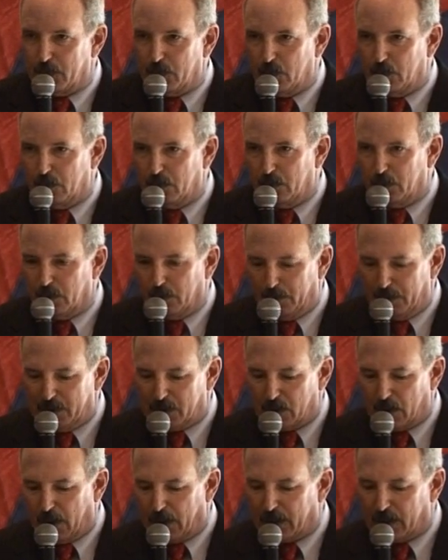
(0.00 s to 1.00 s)
who will be
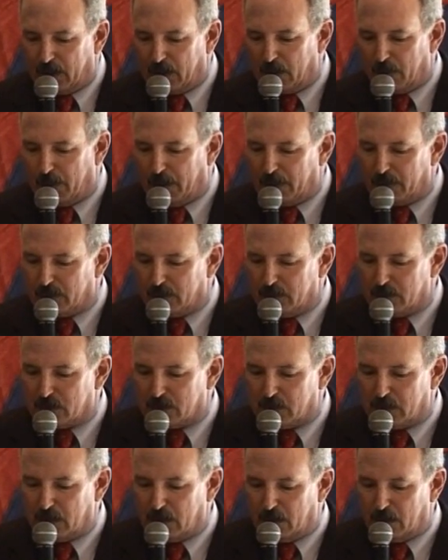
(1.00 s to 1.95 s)
talking about this